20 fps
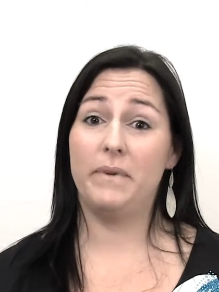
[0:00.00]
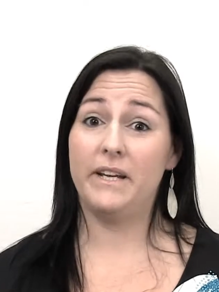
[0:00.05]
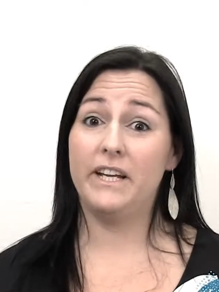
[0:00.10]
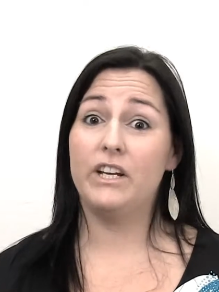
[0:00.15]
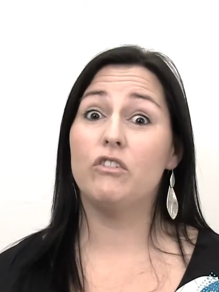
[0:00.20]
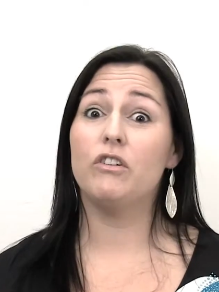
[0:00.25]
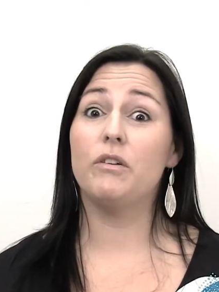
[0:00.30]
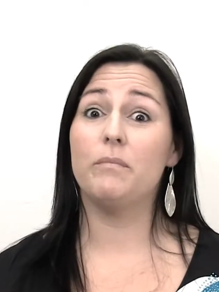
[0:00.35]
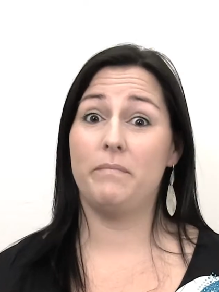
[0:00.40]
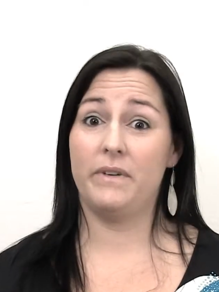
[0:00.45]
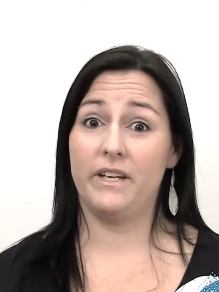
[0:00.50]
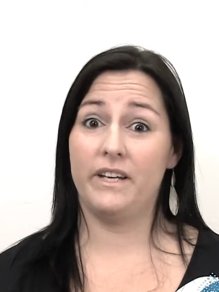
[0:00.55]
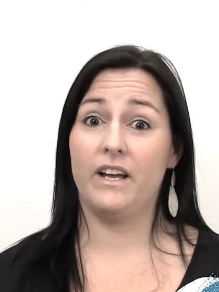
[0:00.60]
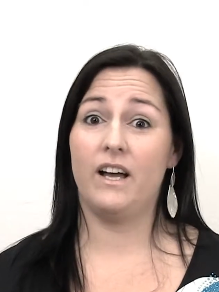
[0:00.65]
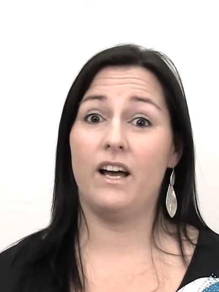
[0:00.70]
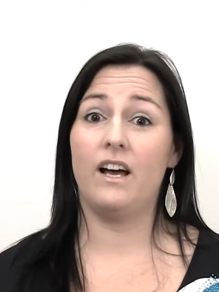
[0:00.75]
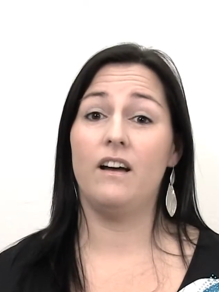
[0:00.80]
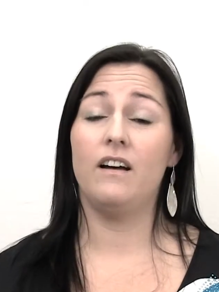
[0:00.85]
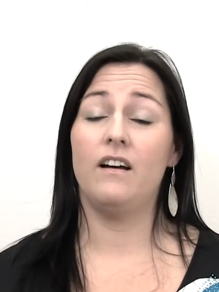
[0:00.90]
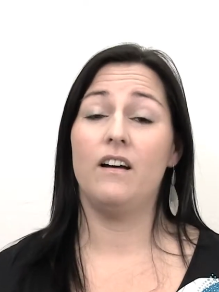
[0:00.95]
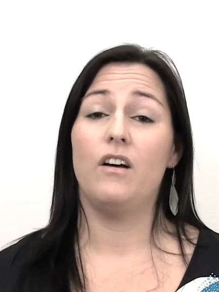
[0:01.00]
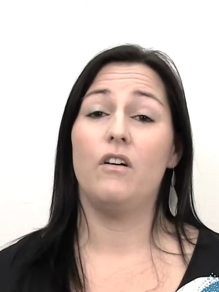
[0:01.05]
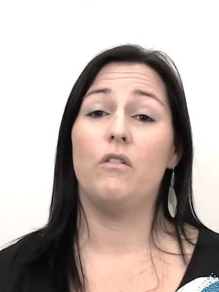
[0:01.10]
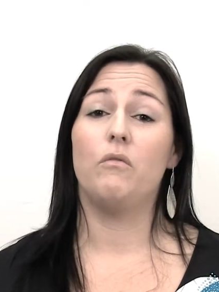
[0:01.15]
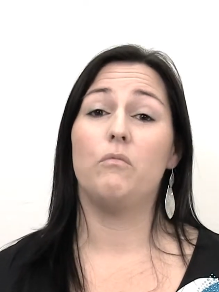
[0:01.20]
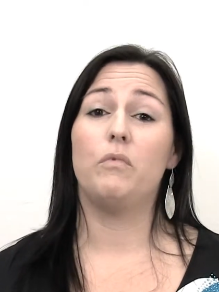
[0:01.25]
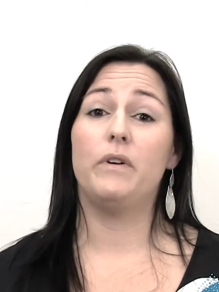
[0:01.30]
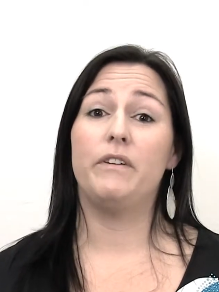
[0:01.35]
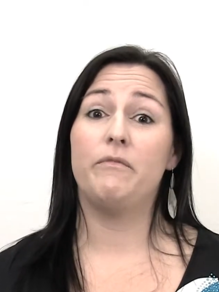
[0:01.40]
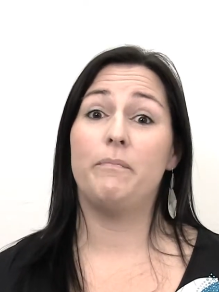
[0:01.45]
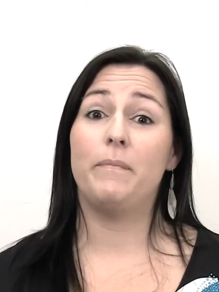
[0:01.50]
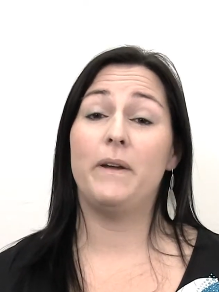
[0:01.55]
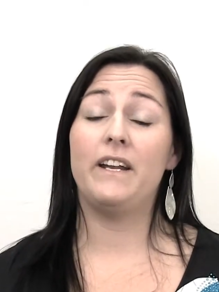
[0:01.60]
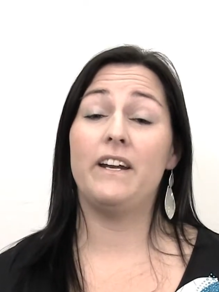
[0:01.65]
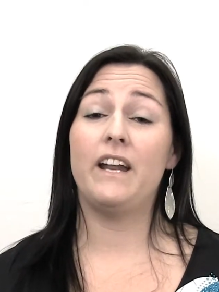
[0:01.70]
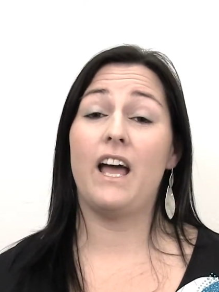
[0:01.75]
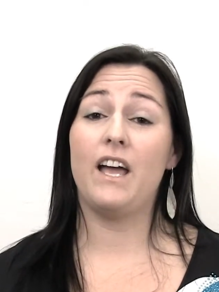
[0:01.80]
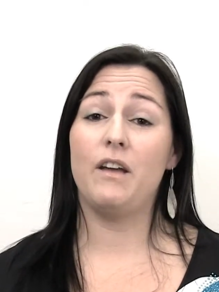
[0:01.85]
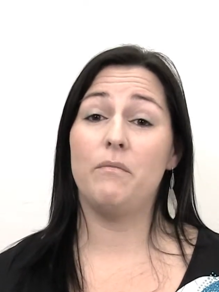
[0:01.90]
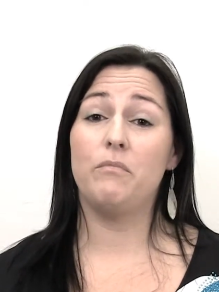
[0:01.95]
bigger and bigger, we've
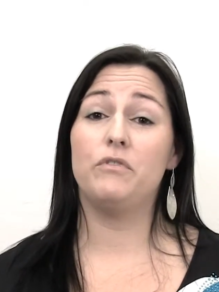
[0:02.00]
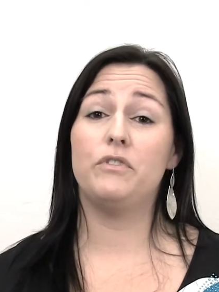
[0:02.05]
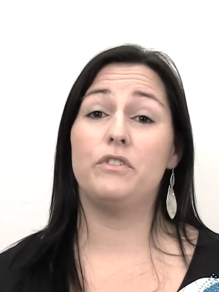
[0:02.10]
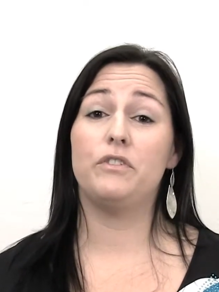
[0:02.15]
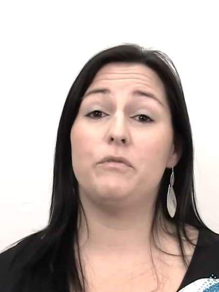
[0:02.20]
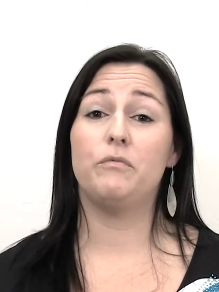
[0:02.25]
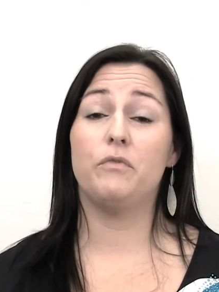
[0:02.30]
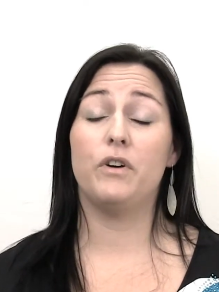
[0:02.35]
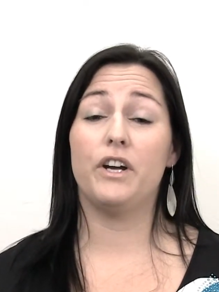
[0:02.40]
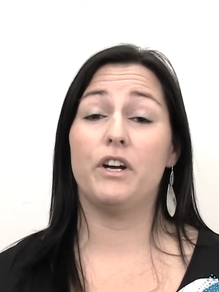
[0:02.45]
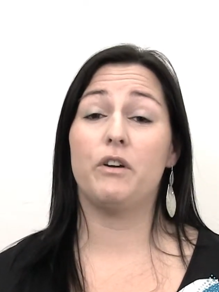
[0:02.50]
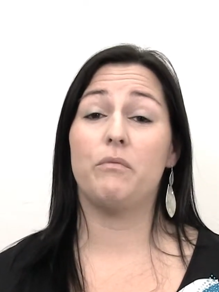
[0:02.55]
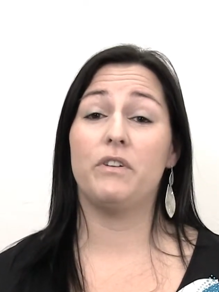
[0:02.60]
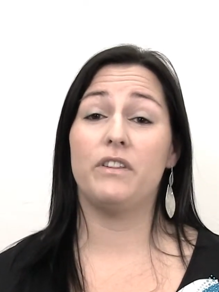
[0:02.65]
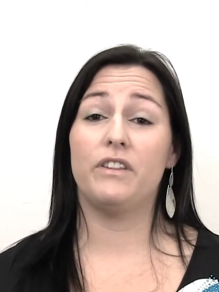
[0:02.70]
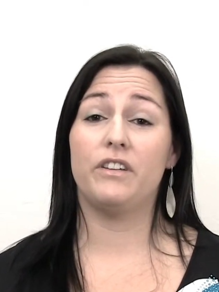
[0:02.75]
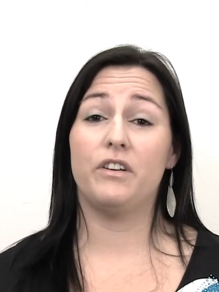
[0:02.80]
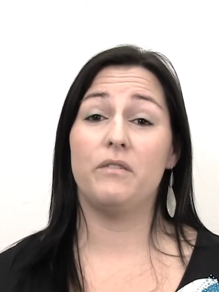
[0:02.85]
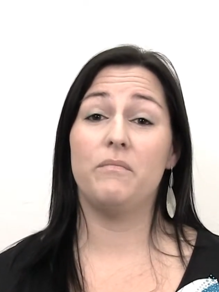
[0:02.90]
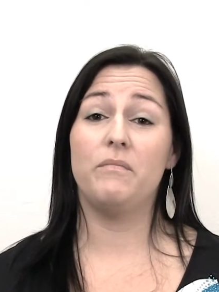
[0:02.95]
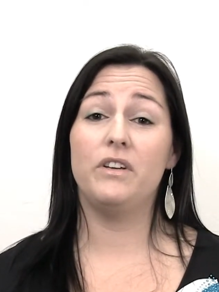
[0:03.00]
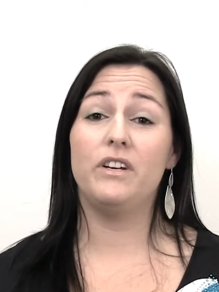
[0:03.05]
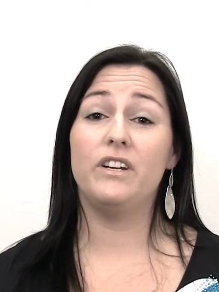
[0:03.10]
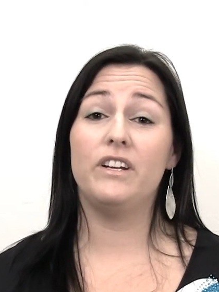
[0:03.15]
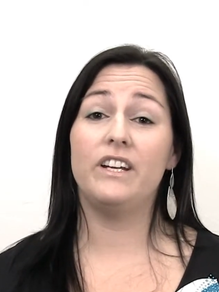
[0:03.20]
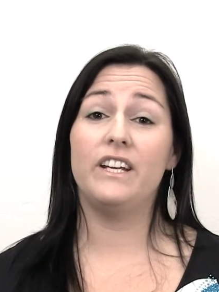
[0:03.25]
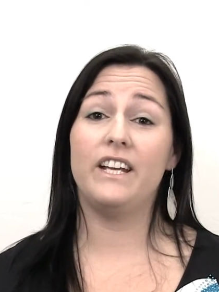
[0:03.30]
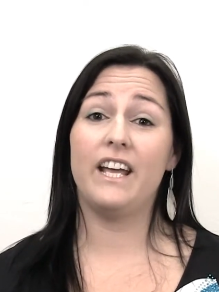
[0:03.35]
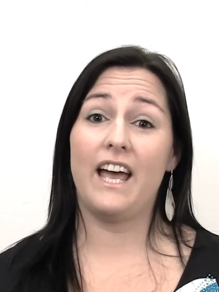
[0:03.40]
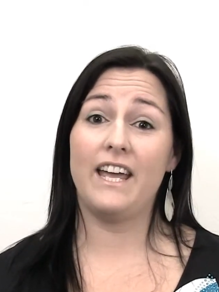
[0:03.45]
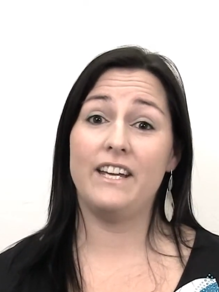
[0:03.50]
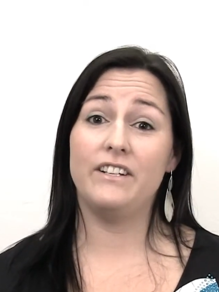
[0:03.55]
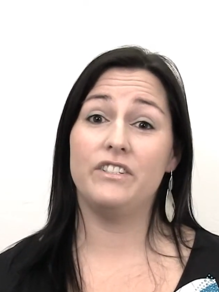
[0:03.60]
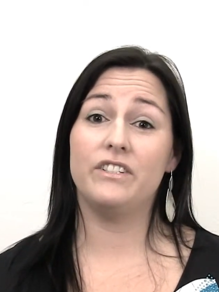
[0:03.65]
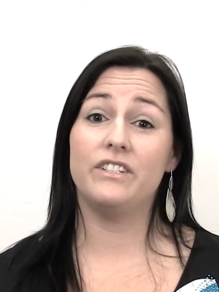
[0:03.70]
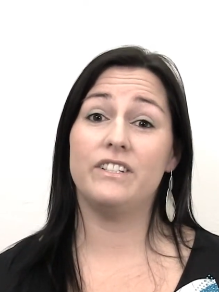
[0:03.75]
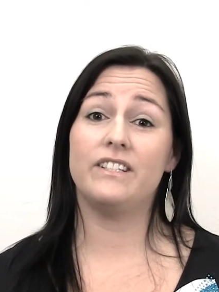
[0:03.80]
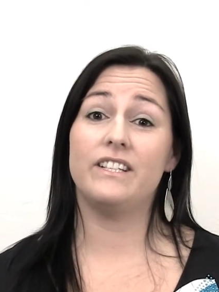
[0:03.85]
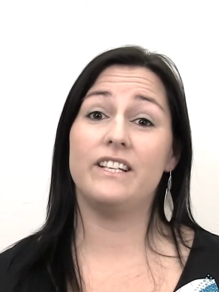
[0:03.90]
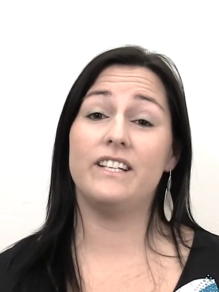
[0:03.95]
been able to work with community
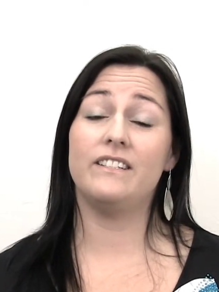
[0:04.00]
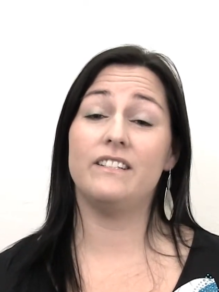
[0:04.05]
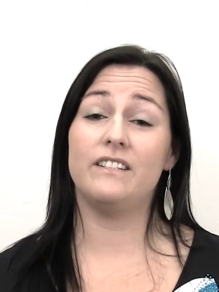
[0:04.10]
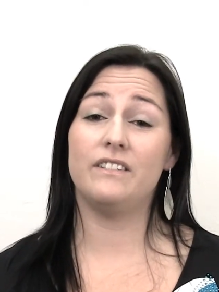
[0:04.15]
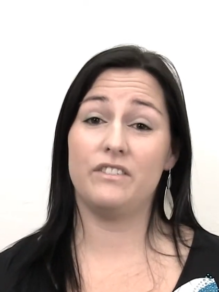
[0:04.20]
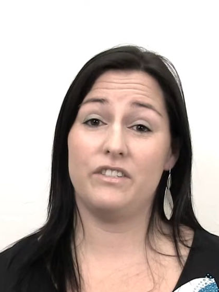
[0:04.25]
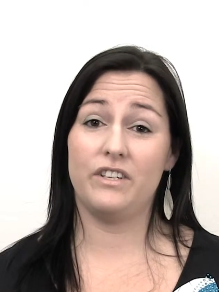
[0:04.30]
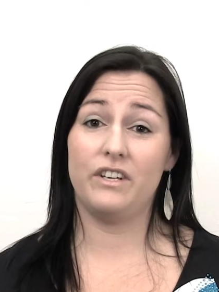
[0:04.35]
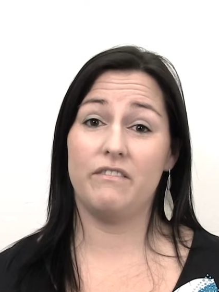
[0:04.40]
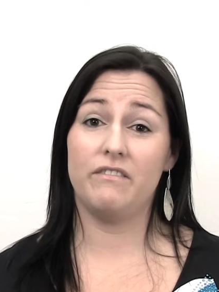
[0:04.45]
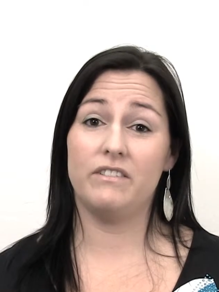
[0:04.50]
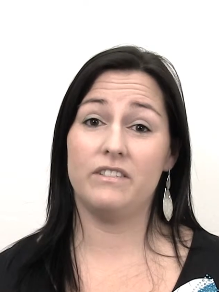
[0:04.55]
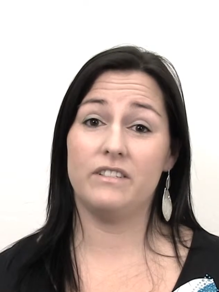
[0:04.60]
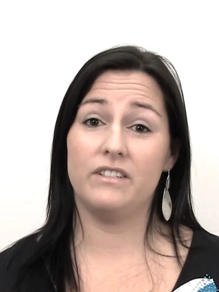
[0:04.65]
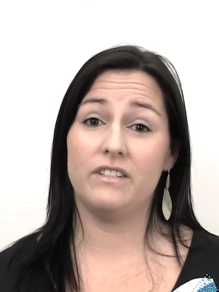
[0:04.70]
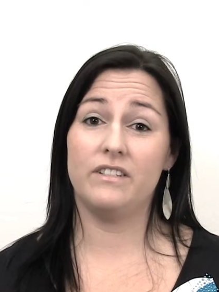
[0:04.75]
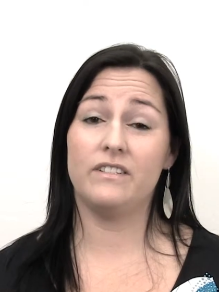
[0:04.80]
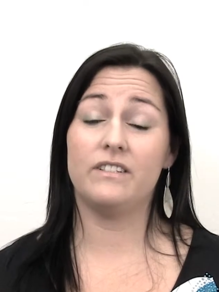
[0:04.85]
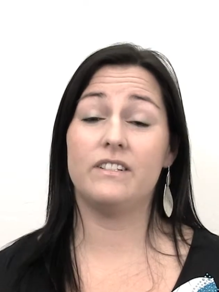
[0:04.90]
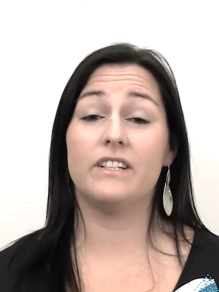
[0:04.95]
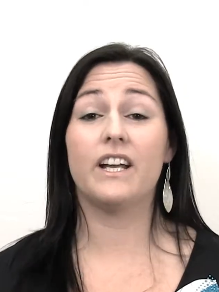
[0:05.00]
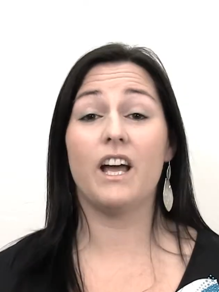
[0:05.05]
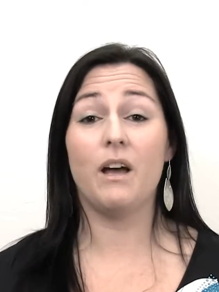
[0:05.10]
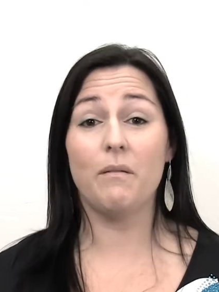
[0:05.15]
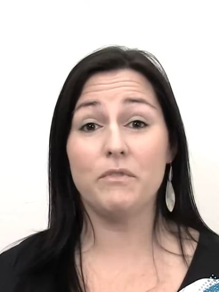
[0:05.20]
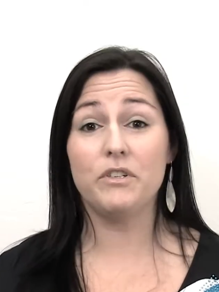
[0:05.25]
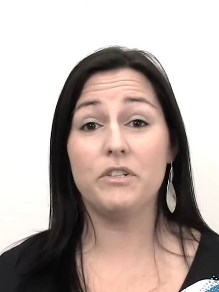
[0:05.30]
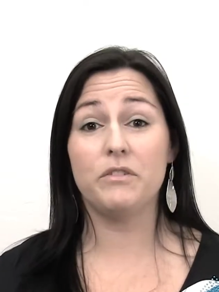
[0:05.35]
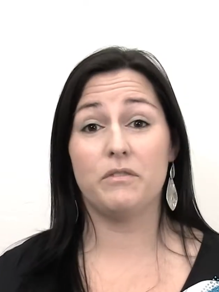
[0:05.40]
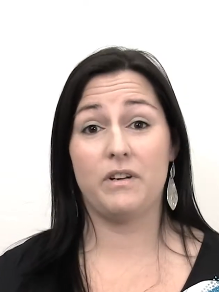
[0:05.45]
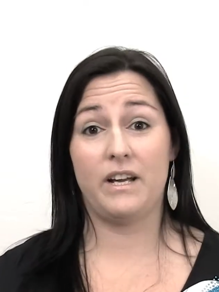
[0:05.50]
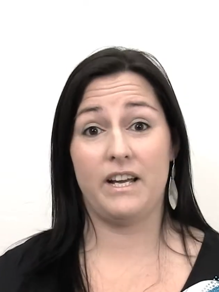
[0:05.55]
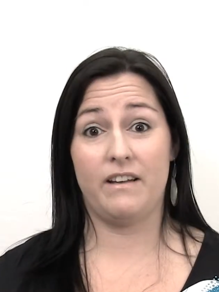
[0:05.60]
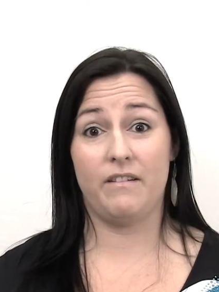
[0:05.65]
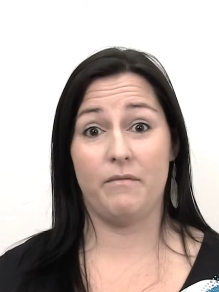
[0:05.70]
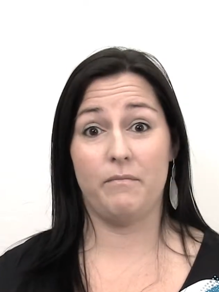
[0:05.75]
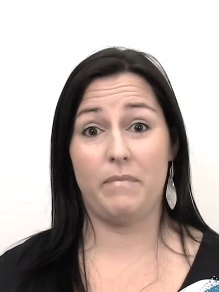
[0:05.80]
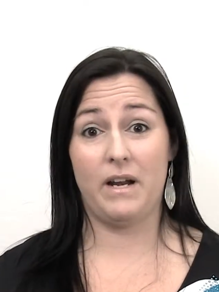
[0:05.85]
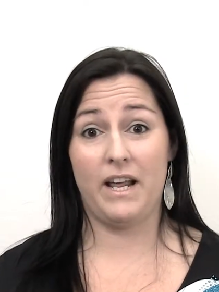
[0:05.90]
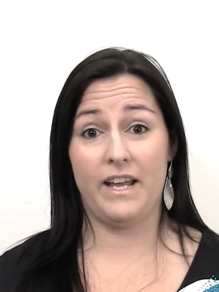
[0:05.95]
agencies and services to come to
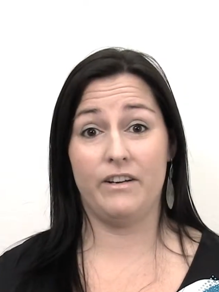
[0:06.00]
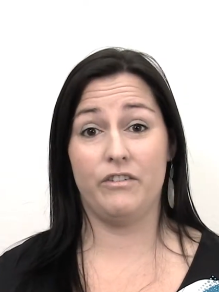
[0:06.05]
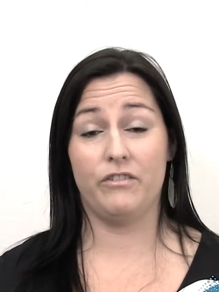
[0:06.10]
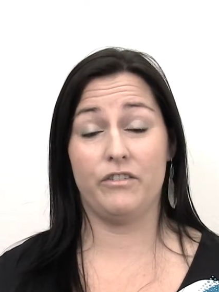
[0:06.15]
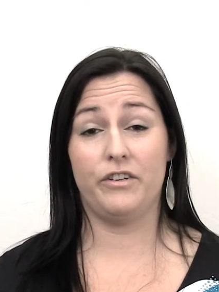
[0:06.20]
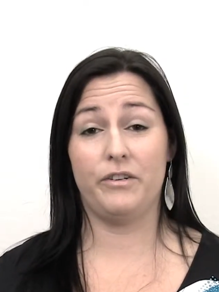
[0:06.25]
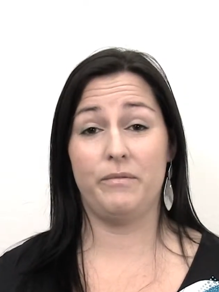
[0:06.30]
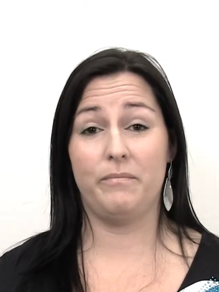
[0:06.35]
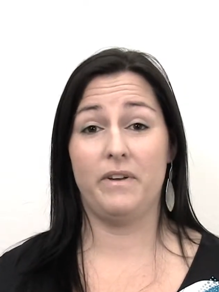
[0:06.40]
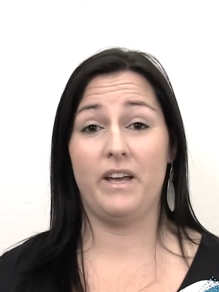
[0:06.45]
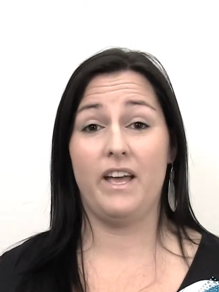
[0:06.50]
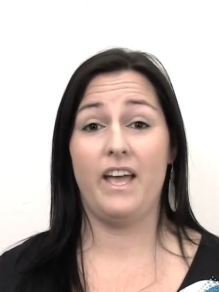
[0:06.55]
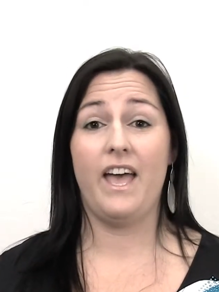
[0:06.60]
our playgroup